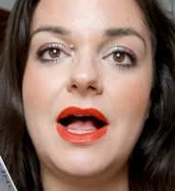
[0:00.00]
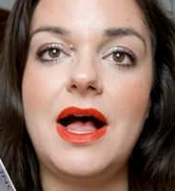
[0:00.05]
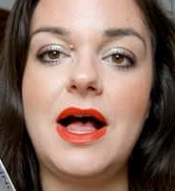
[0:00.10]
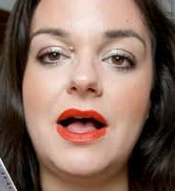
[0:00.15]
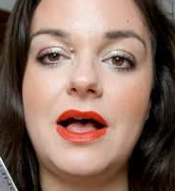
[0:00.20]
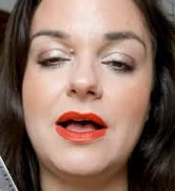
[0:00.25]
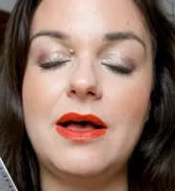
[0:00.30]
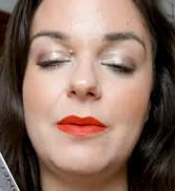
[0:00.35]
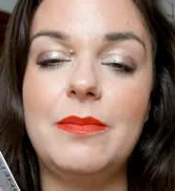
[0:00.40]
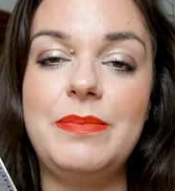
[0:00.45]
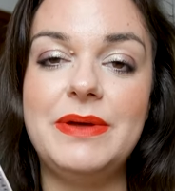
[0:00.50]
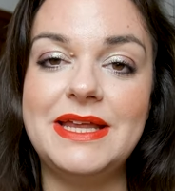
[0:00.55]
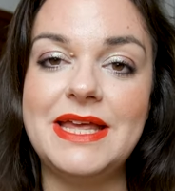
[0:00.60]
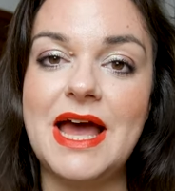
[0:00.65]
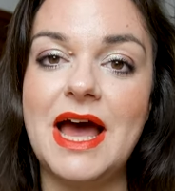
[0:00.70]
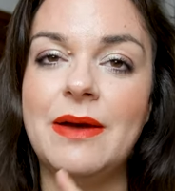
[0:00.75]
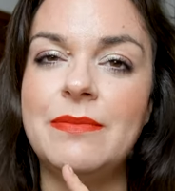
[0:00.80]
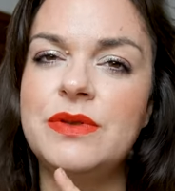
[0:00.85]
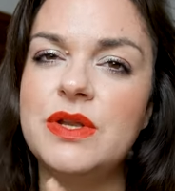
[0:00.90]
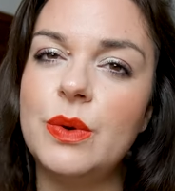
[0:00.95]
Uh, but
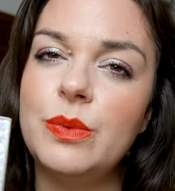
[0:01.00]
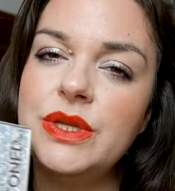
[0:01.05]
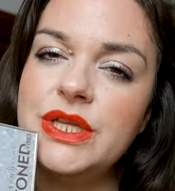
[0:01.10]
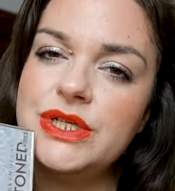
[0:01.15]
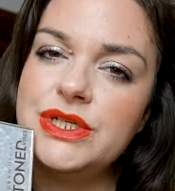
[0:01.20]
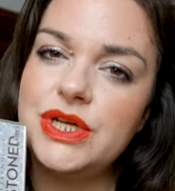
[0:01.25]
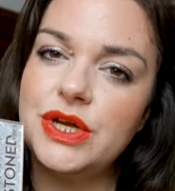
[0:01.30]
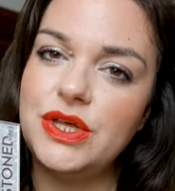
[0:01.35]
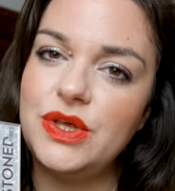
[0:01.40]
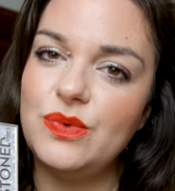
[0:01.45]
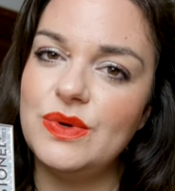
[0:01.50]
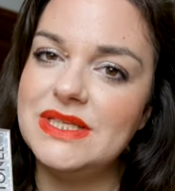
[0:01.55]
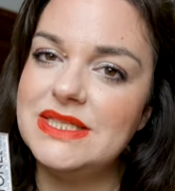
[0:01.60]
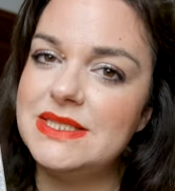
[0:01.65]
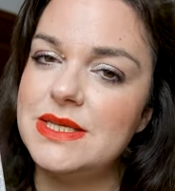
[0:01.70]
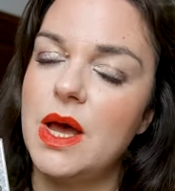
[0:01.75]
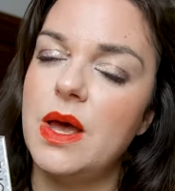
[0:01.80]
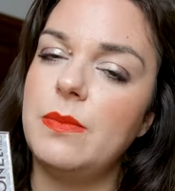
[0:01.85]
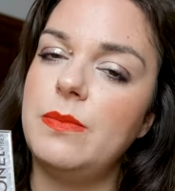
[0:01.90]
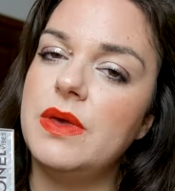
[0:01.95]
yeah, I don't want to show you
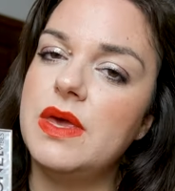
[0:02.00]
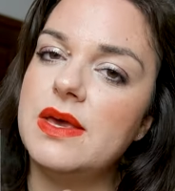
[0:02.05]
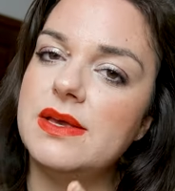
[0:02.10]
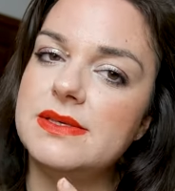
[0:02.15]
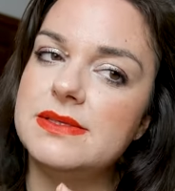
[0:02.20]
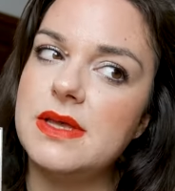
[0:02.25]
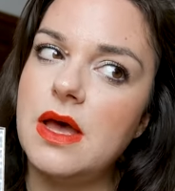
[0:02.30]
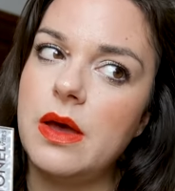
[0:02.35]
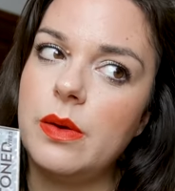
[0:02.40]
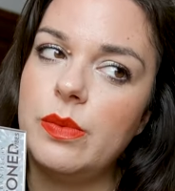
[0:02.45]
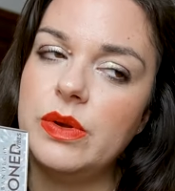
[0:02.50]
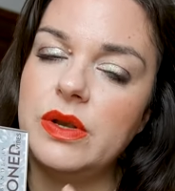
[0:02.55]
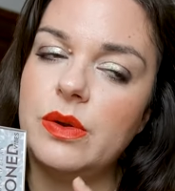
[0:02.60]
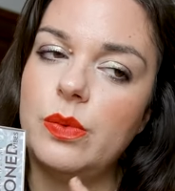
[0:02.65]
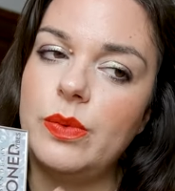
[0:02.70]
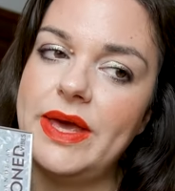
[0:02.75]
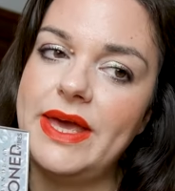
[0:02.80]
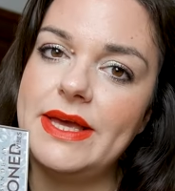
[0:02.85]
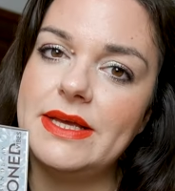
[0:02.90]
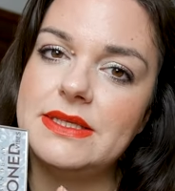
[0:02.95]
inside because I want to
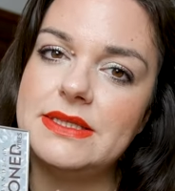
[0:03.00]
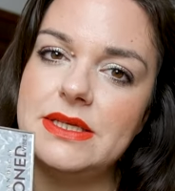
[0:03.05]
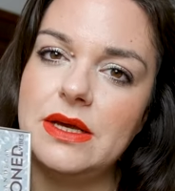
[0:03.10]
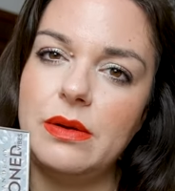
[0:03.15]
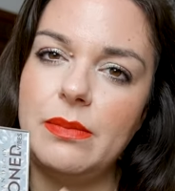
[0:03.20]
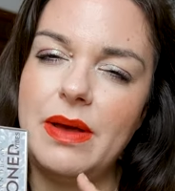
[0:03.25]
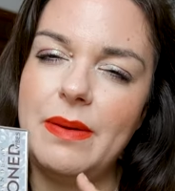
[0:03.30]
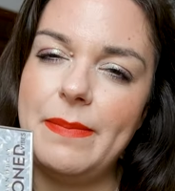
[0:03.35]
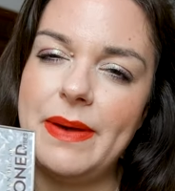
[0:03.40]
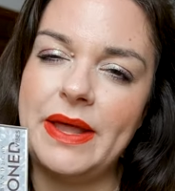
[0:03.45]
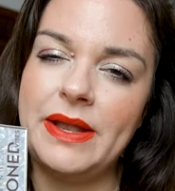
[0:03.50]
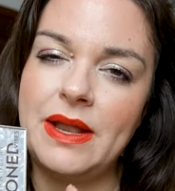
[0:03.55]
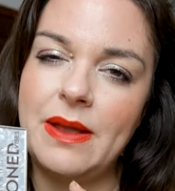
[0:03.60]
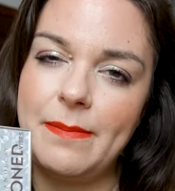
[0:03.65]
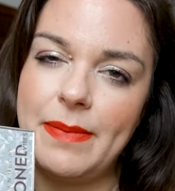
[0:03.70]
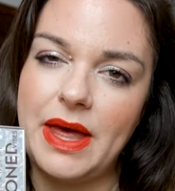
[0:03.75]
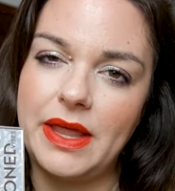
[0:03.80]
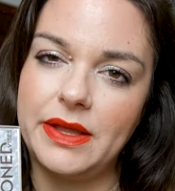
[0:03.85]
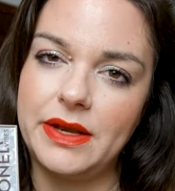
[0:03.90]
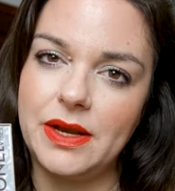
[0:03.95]
wait until my palette
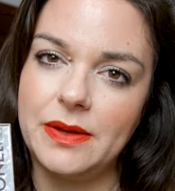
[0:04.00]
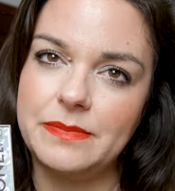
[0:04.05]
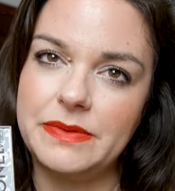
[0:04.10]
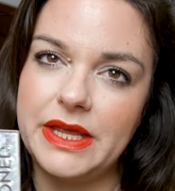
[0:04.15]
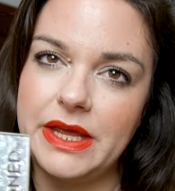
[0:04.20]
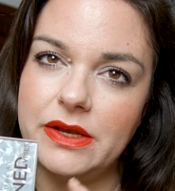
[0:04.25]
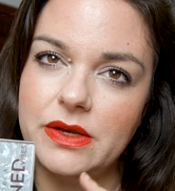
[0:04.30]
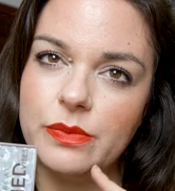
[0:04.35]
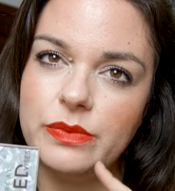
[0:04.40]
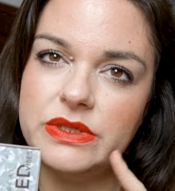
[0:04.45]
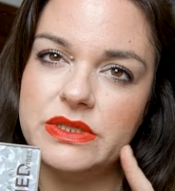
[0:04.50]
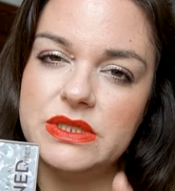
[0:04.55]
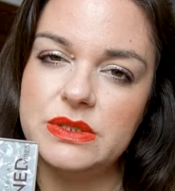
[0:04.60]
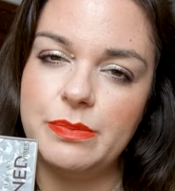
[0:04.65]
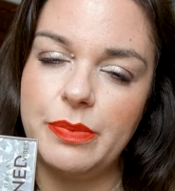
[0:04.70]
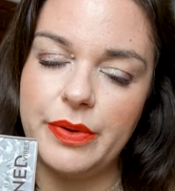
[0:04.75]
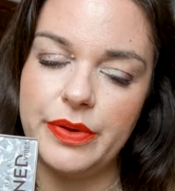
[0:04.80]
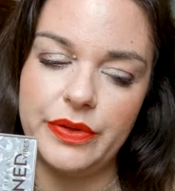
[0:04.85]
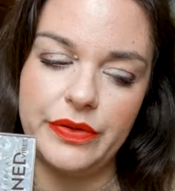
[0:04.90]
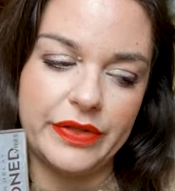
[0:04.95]
palette update. I don't want to
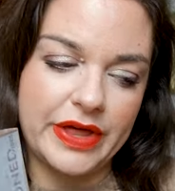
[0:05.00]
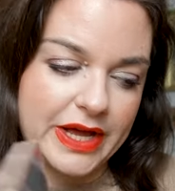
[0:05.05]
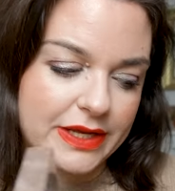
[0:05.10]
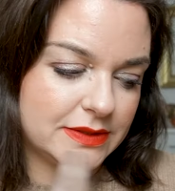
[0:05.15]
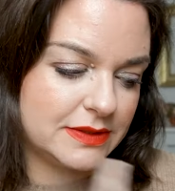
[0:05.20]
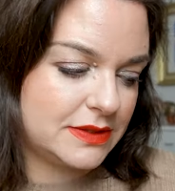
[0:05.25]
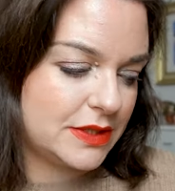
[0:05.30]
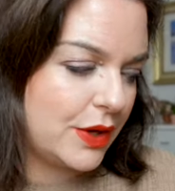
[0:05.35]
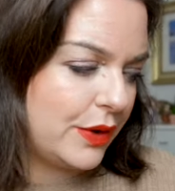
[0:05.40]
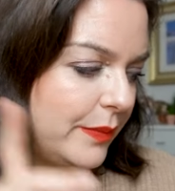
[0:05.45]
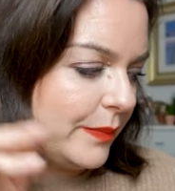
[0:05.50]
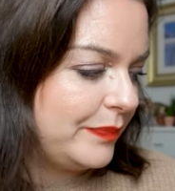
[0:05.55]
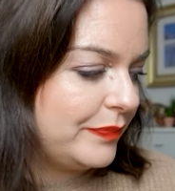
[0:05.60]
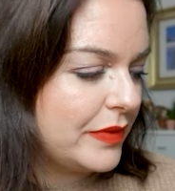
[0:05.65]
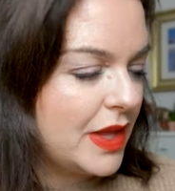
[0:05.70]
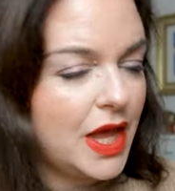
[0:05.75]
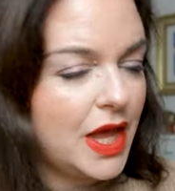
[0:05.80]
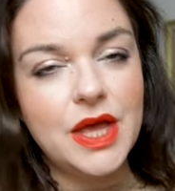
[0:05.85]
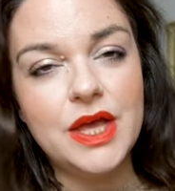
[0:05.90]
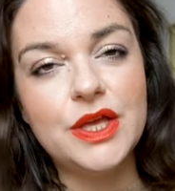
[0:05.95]
spoil that. So
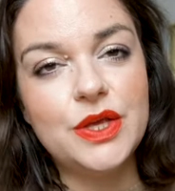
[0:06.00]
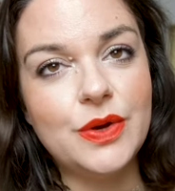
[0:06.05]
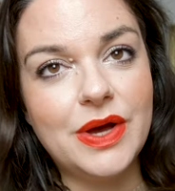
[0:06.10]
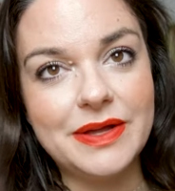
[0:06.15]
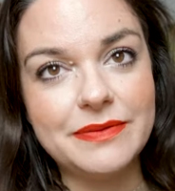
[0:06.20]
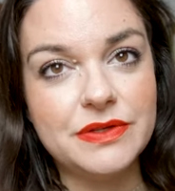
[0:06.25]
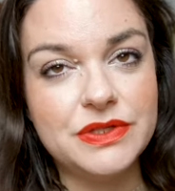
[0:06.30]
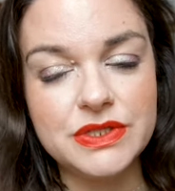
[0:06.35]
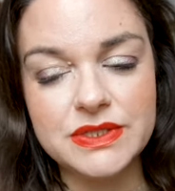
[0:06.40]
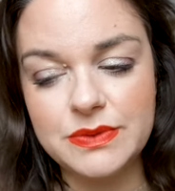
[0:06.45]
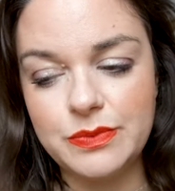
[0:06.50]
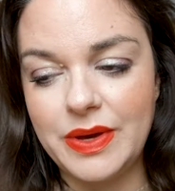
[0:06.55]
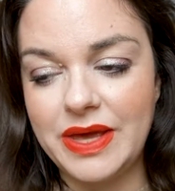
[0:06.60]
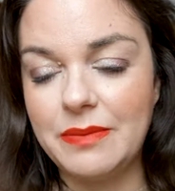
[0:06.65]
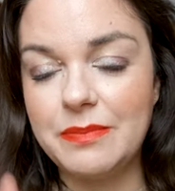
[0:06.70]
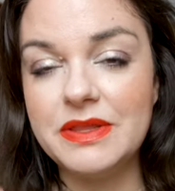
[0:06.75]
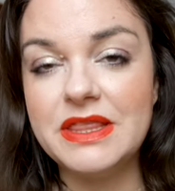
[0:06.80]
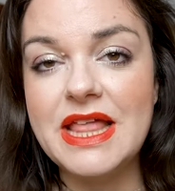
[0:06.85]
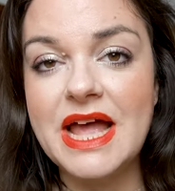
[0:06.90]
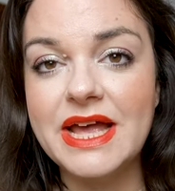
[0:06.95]
you'll have to just
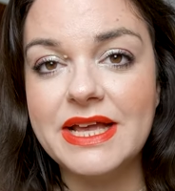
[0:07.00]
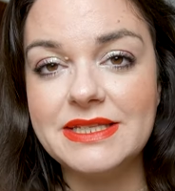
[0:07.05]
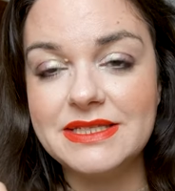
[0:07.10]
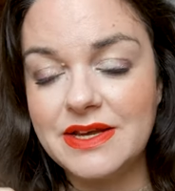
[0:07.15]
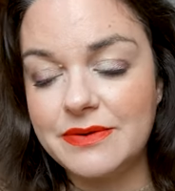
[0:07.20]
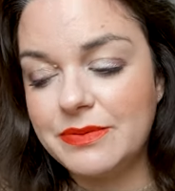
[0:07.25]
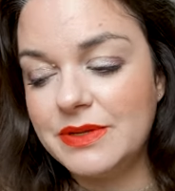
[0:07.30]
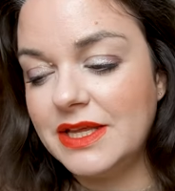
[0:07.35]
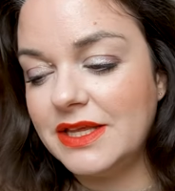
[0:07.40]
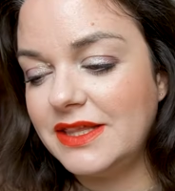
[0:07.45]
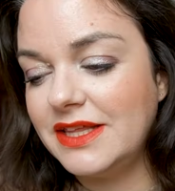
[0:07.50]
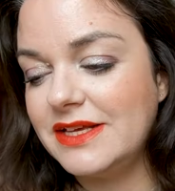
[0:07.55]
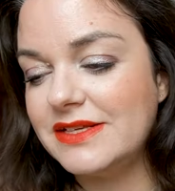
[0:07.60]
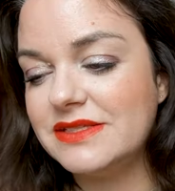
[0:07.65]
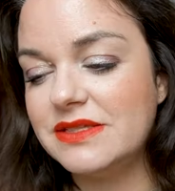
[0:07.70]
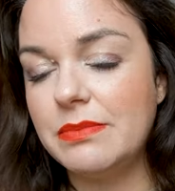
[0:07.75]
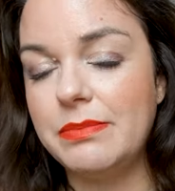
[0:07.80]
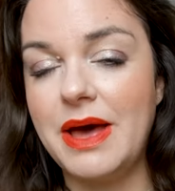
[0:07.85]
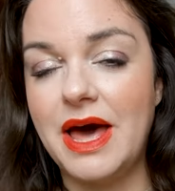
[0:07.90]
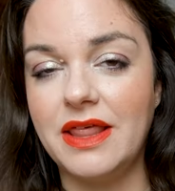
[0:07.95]
wait, but that definitely is
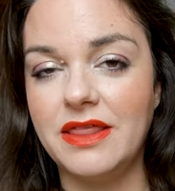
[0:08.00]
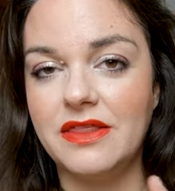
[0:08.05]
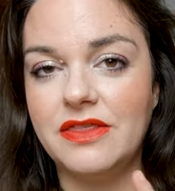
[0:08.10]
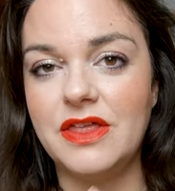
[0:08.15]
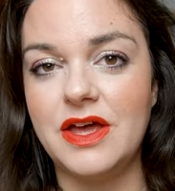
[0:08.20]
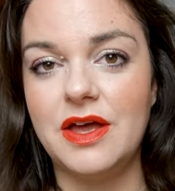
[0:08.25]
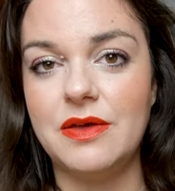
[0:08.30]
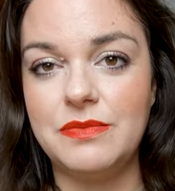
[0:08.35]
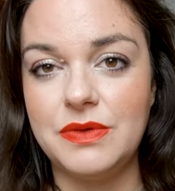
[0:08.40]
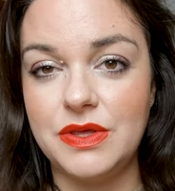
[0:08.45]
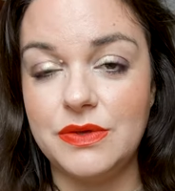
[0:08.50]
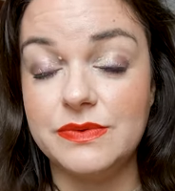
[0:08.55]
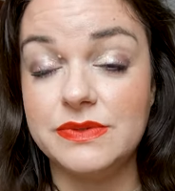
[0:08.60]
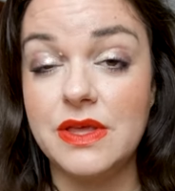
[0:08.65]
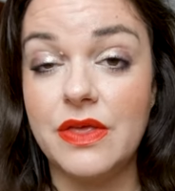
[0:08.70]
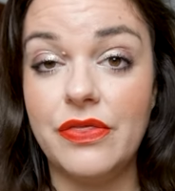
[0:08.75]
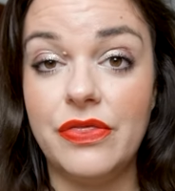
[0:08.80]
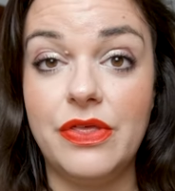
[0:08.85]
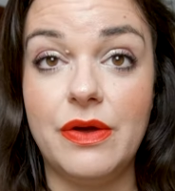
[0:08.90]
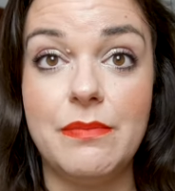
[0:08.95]
the palette that I've
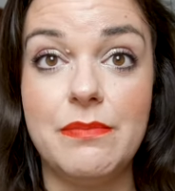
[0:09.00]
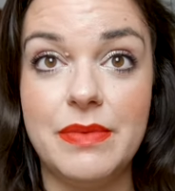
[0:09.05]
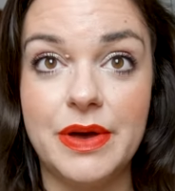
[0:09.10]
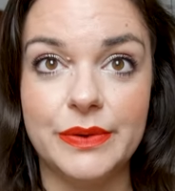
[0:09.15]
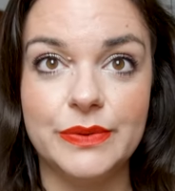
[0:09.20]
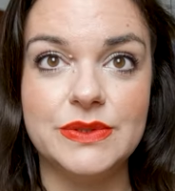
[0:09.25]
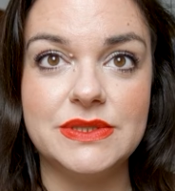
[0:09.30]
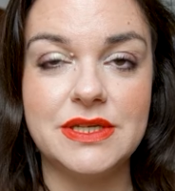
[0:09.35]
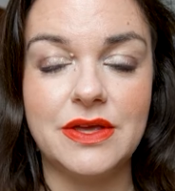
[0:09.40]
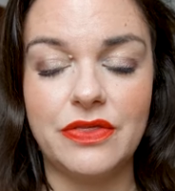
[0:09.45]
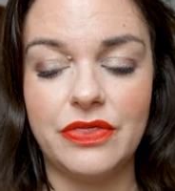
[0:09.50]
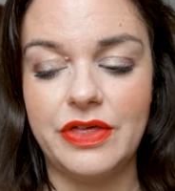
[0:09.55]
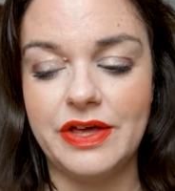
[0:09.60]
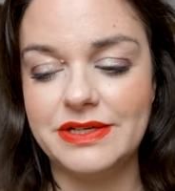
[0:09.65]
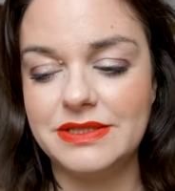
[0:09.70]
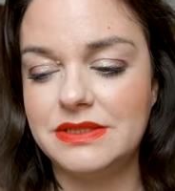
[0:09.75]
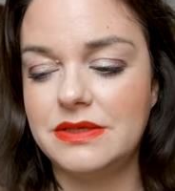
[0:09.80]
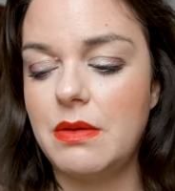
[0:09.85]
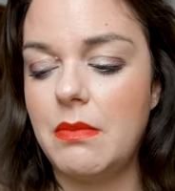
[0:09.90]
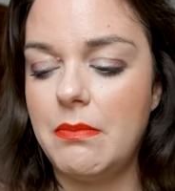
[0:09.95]
used the most
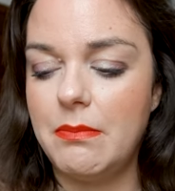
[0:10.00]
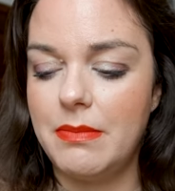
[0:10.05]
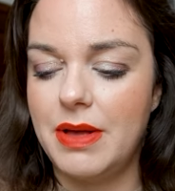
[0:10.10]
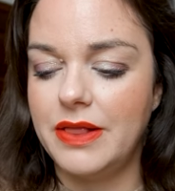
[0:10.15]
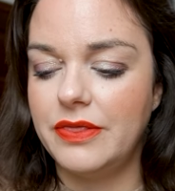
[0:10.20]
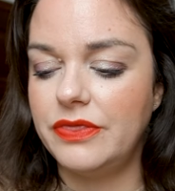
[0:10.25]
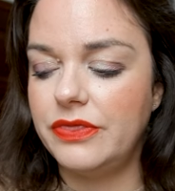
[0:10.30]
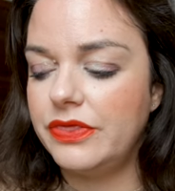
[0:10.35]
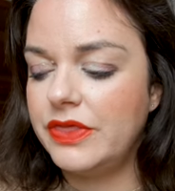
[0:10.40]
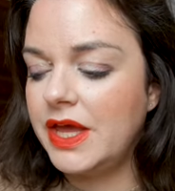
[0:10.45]
this month.